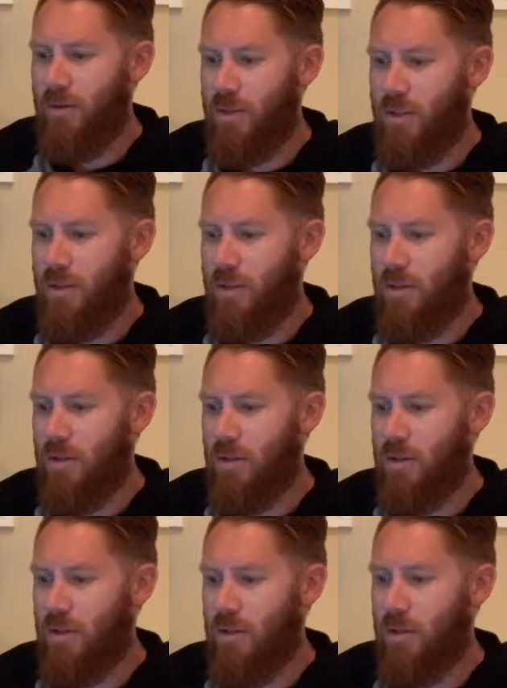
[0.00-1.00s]

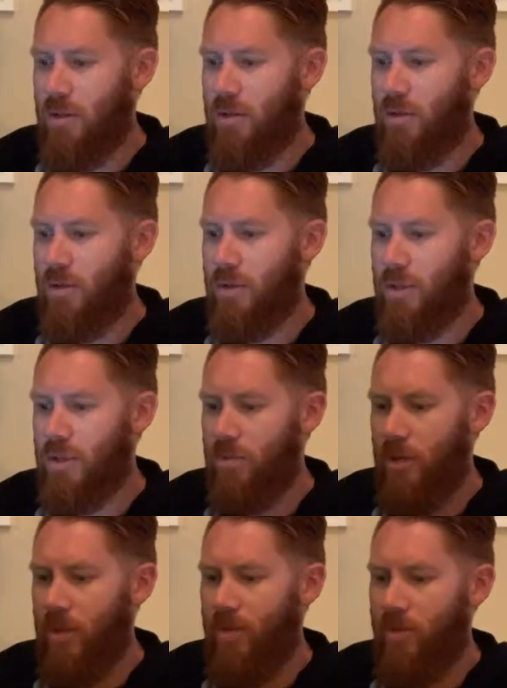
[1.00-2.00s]
Oceans. We're just
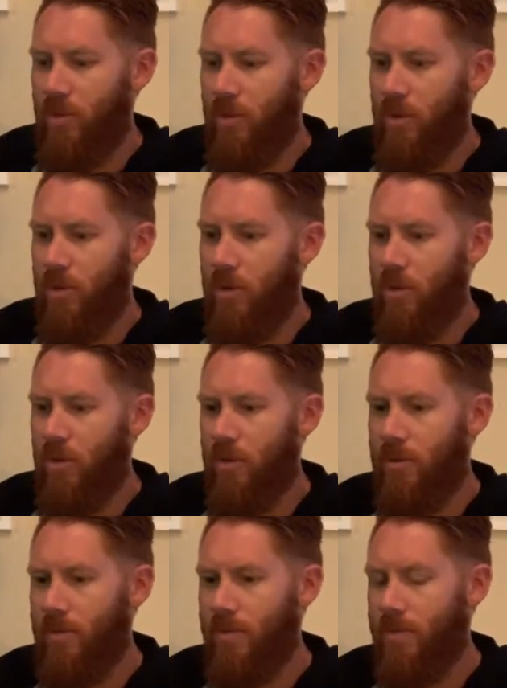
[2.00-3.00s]
waiting for
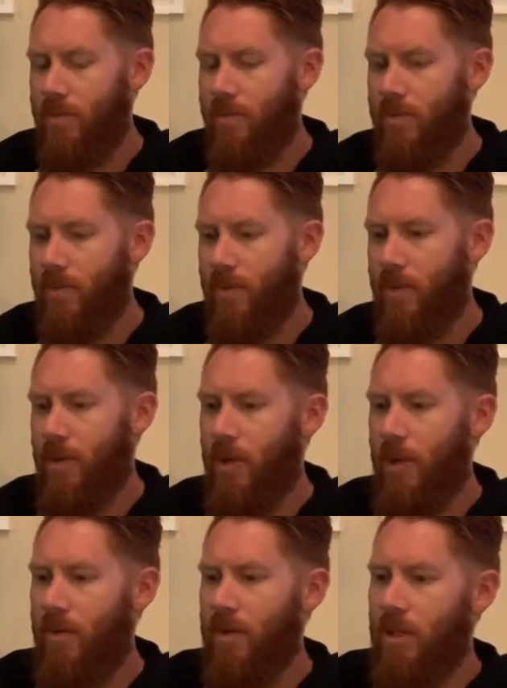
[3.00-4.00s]

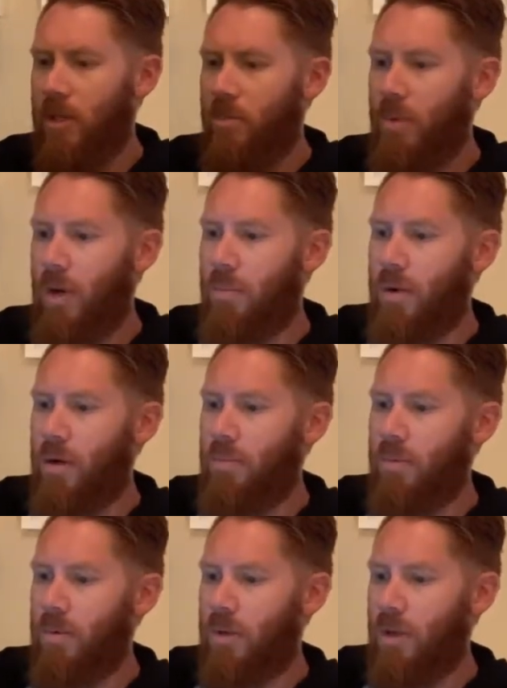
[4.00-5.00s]
everything to pop
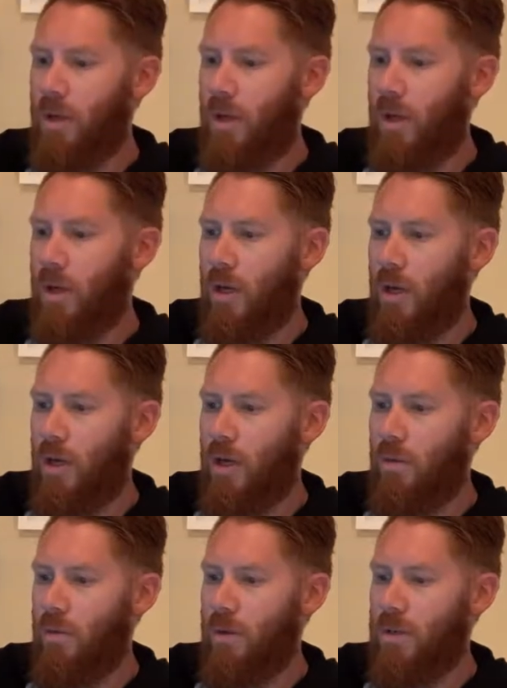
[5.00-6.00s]
up.
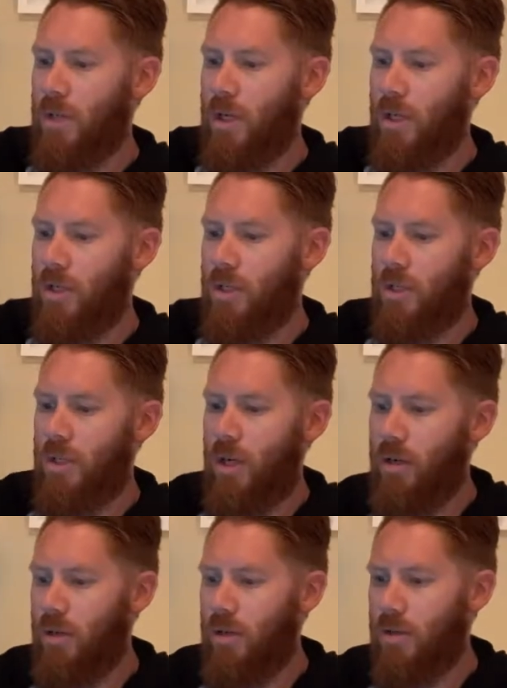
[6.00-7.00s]
And once I can
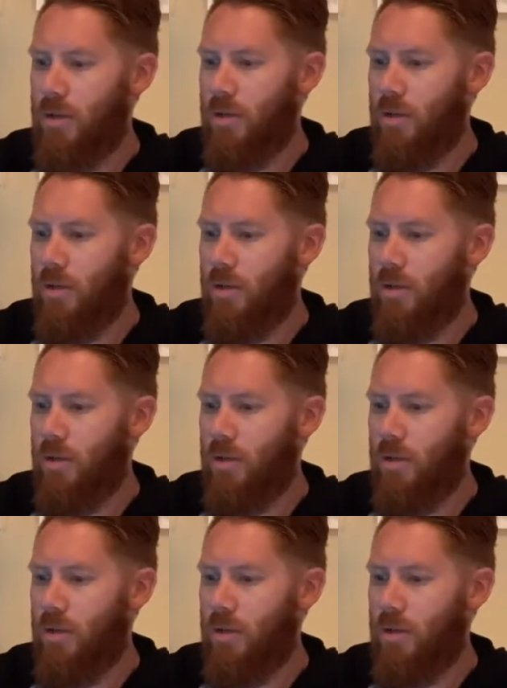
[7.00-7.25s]
share it,